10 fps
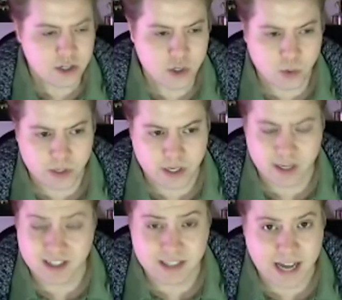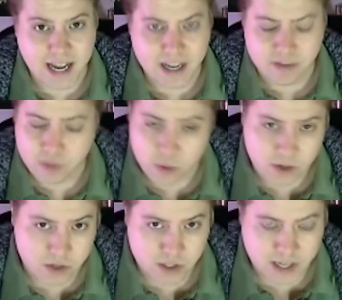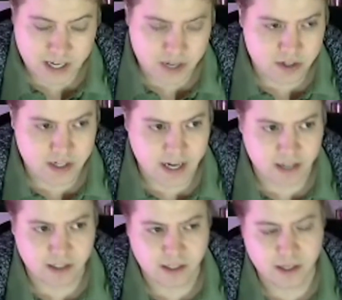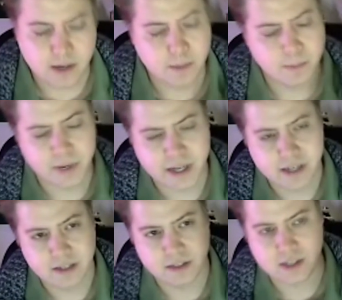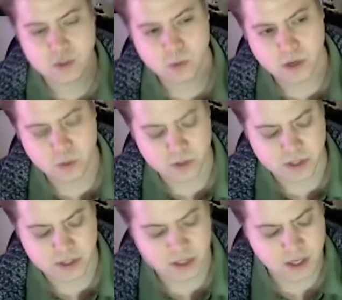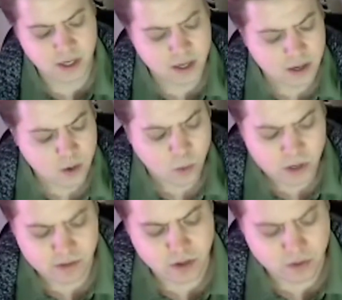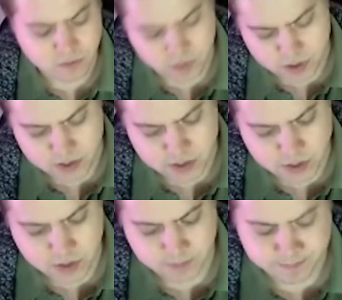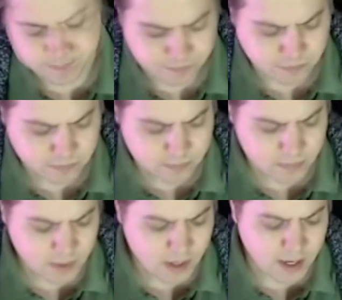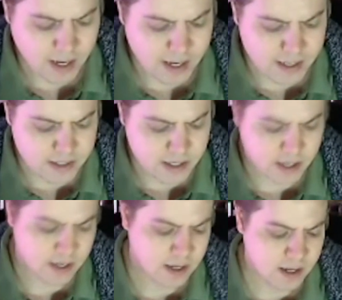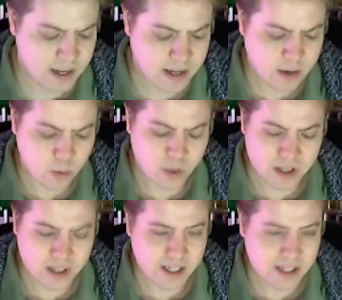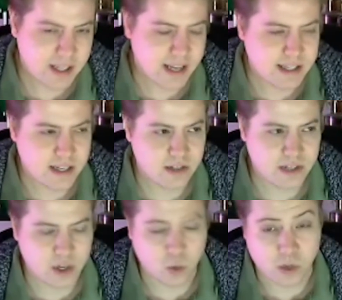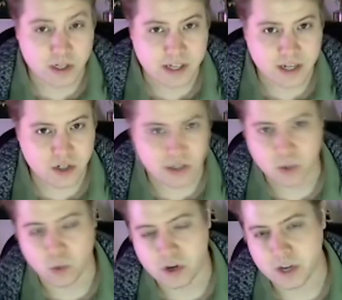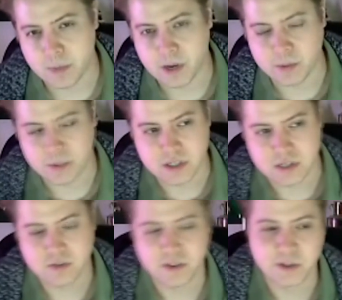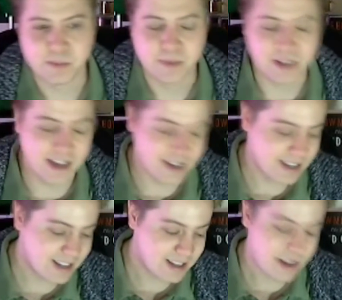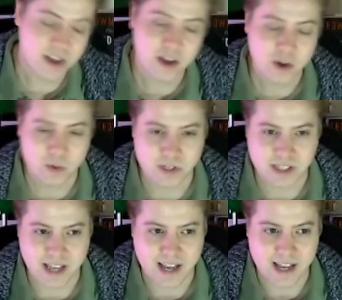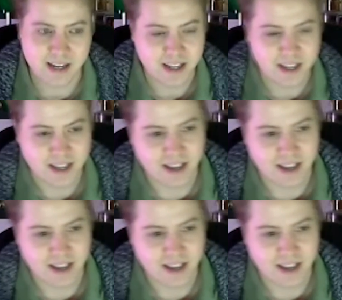She would die a few years later, sadly, but this one was one of her first. And one thing that Selznick was actually worried about with this film was that